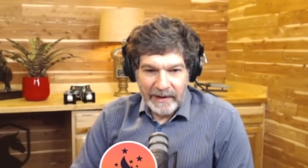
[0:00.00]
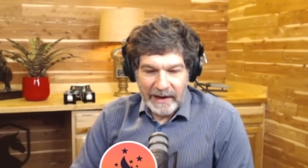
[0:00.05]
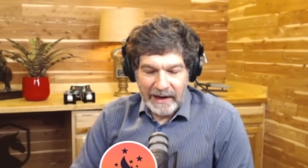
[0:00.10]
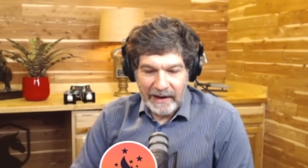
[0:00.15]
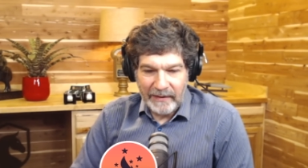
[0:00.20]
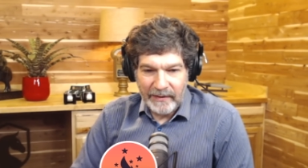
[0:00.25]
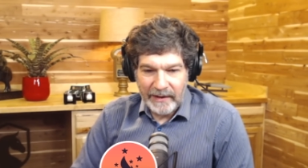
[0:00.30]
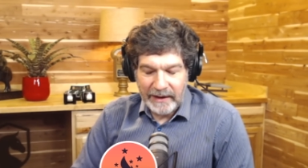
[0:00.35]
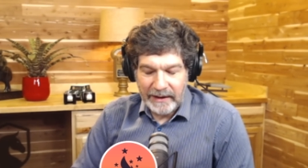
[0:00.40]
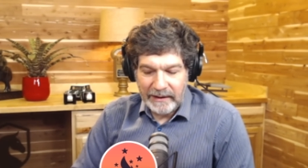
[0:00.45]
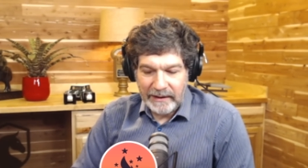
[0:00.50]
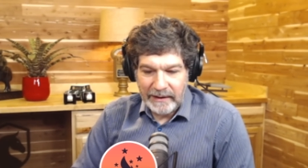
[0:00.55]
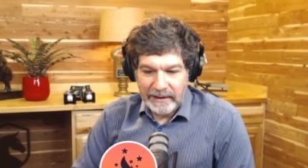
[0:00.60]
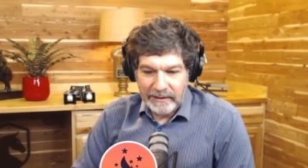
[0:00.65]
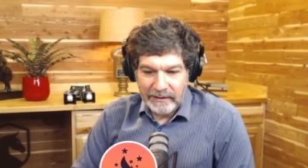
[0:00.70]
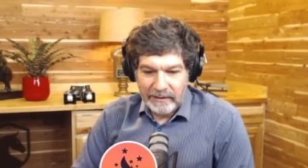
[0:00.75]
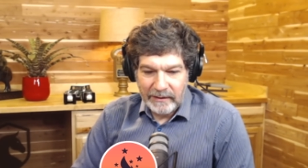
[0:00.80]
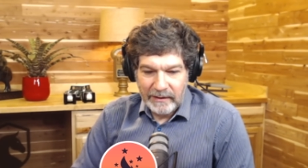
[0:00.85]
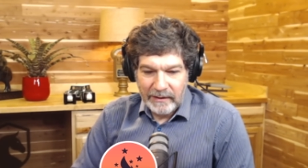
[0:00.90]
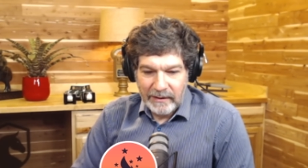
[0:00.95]
and that
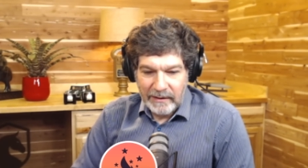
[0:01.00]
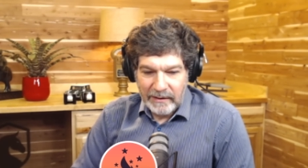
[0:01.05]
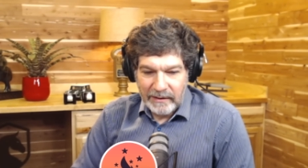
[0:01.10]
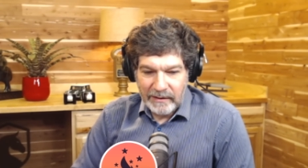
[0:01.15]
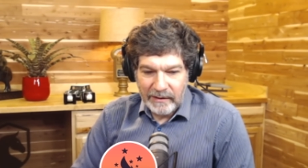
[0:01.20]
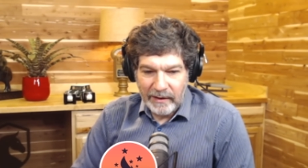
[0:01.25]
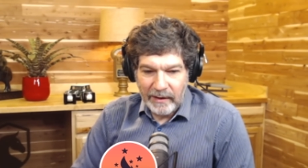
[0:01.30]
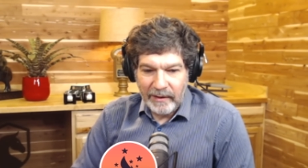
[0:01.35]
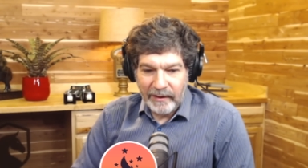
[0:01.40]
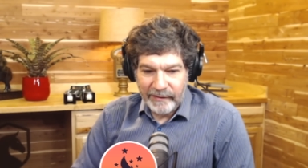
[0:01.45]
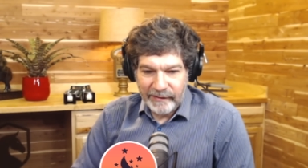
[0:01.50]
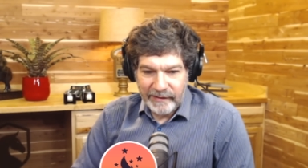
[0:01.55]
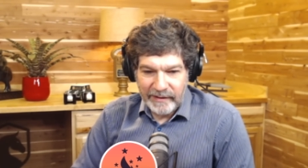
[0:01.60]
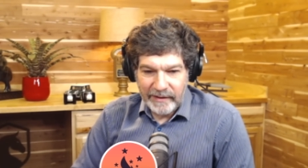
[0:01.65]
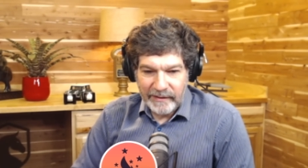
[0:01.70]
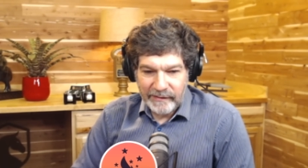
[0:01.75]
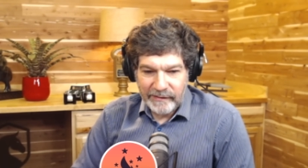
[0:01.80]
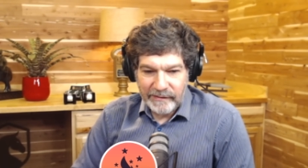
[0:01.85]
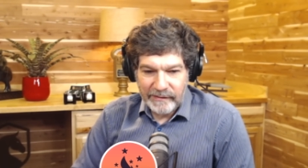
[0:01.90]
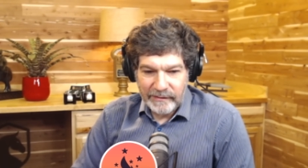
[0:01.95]
it calls
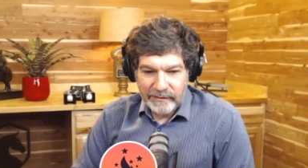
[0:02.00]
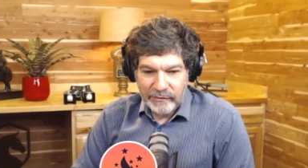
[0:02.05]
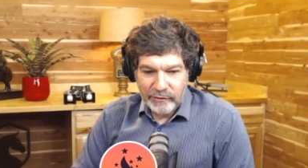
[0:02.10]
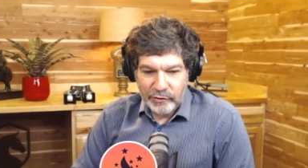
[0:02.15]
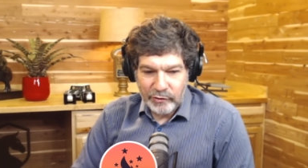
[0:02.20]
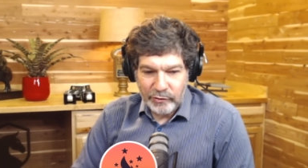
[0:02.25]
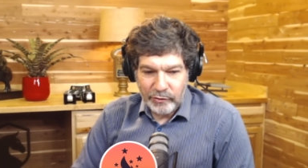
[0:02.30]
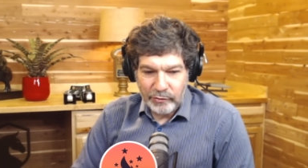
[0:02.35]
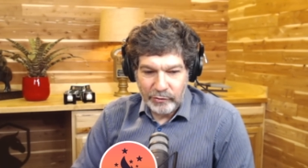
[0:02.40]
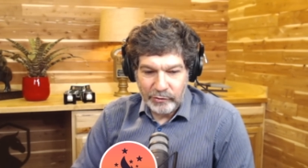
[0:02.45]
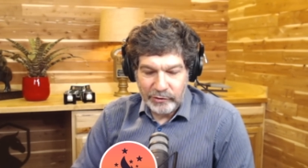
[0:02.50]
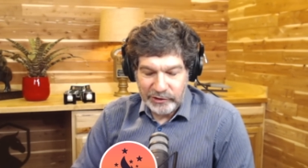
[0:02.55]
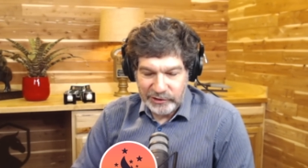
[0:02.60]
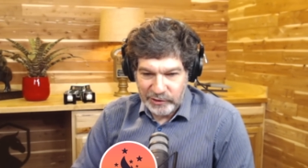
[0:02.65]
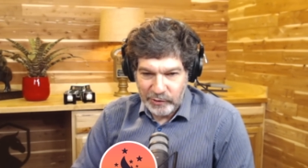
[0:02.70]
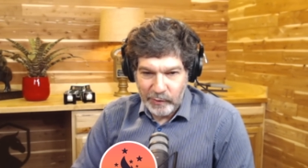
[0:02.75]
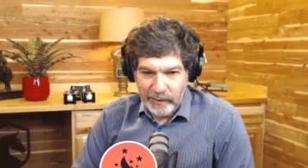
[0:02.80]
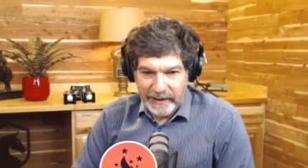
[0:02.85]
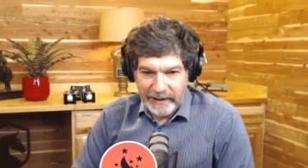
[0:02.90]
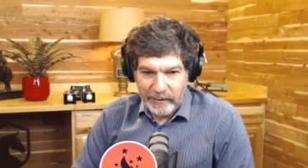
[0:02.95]
us to
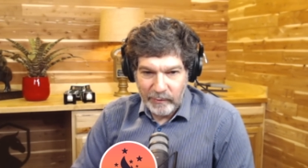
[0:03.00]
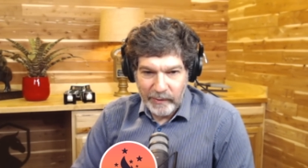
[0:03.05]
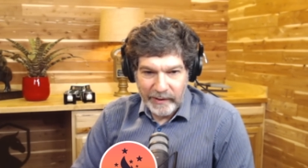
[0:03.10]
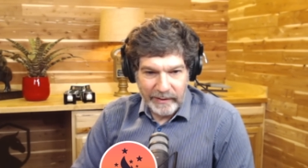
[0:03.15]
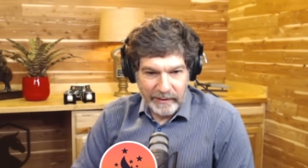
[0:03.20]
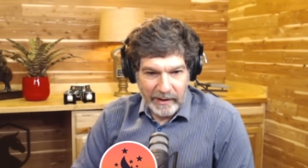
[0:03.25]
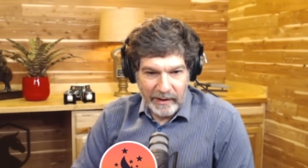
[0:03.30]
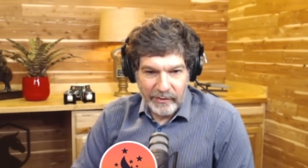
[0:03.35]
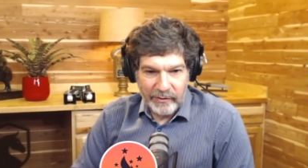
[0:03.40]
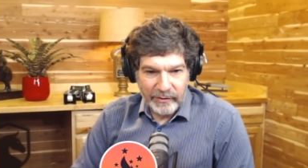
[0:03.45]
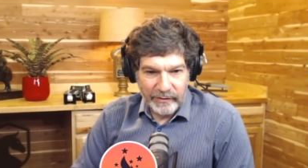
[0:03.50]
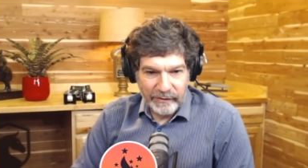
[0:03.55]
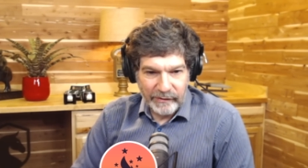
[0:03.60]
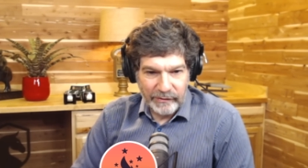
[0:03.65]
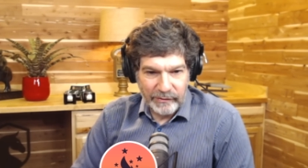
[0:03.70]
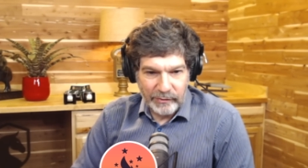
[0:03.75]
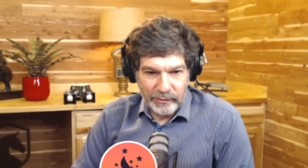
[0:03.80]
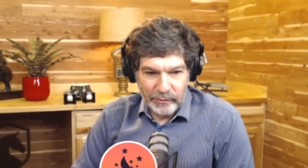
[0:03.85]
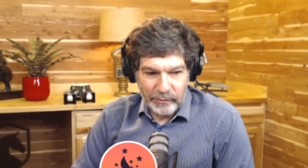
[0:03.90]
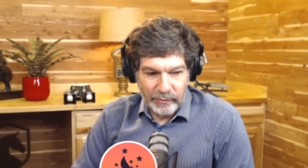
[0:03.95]
join with
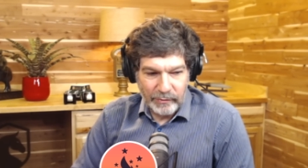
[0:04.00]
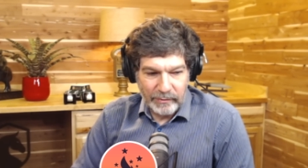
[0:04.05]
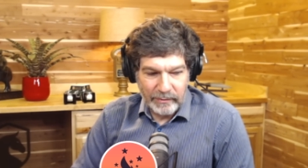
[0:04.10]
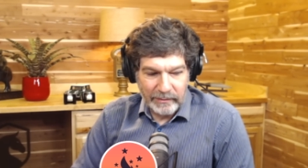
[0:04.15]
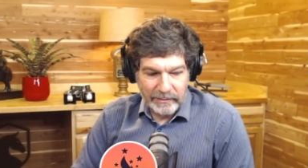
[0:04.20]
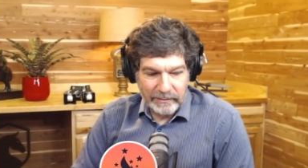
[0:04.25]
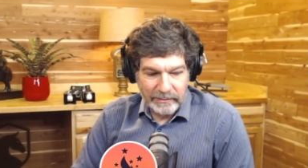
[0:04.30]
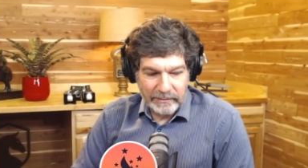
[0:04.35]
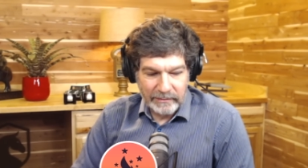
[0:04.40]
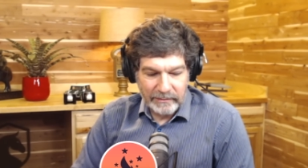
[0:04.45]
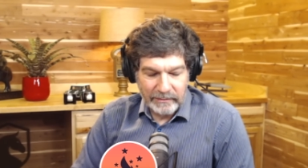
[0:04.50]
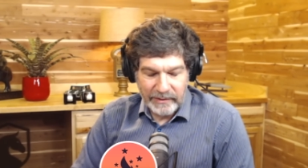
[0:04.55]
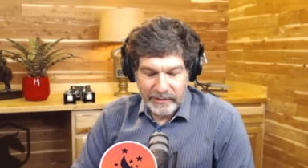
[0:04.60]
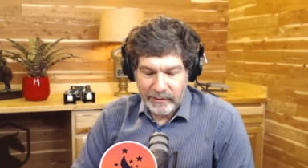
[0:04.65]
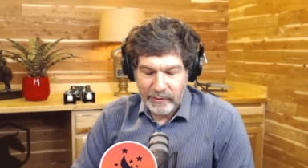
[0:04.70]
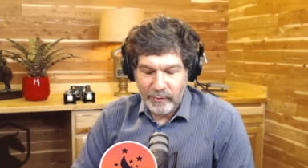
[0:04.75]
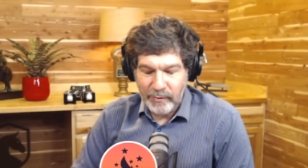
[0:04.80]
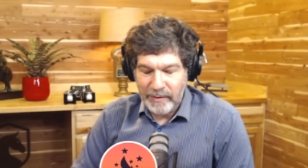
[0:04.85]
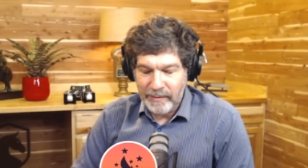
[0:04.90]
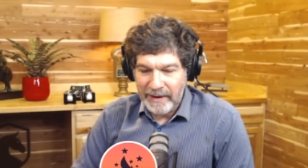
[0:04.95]
others with
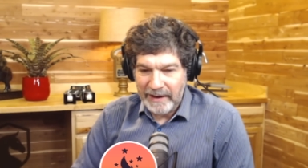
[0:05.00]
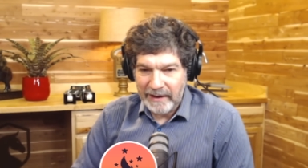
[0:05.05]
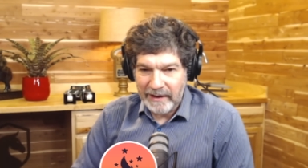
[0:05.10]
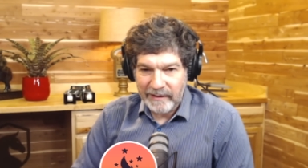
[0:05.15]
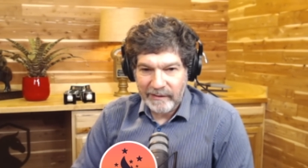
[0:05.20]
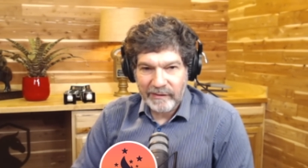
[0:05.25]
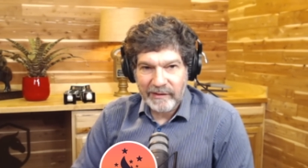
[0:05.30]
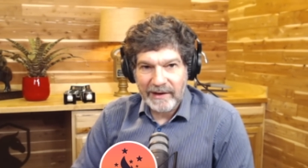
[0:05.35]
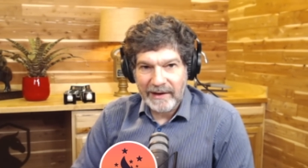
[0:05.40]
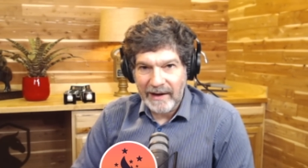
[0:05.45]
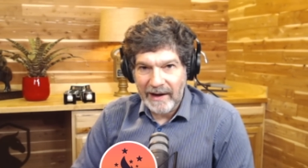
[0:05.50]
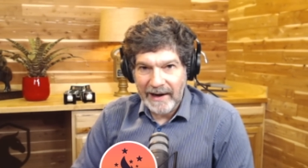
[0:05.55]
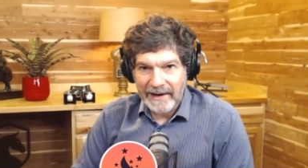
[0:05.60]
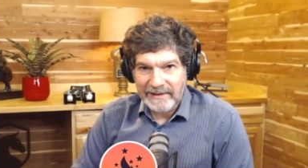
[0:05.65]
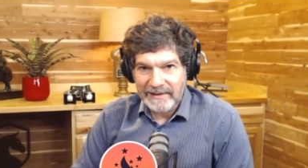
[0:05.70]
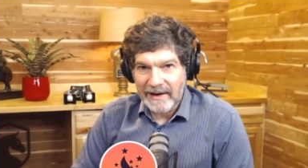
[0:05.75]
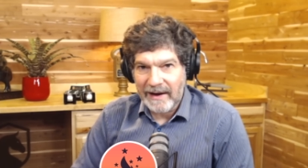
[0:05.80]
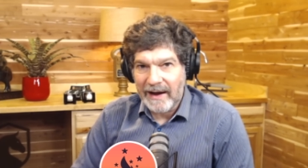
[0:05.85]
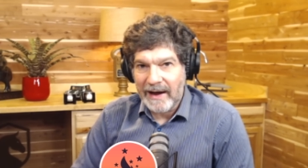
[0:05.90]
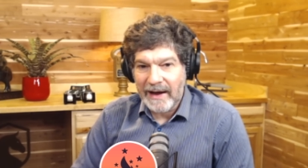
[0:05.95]
whom we may not see eye
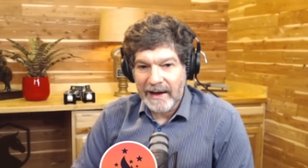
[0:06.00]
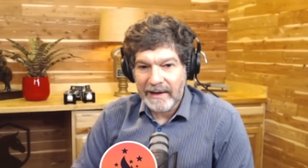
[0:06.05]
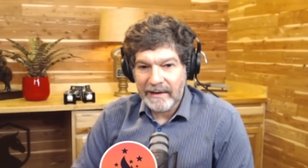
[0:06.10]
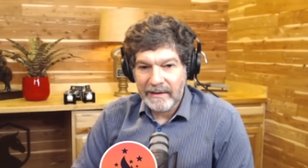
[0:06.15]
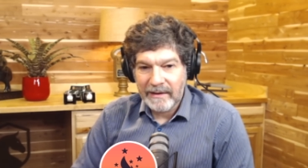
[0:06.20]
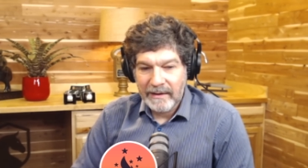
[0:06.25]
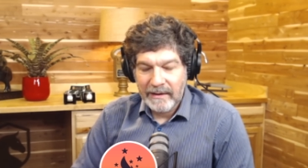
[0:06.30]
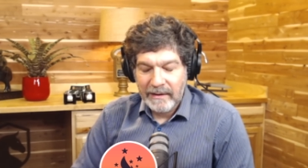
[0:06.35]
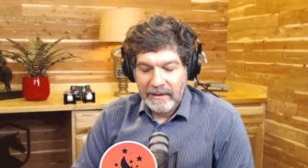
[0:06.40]
to eye.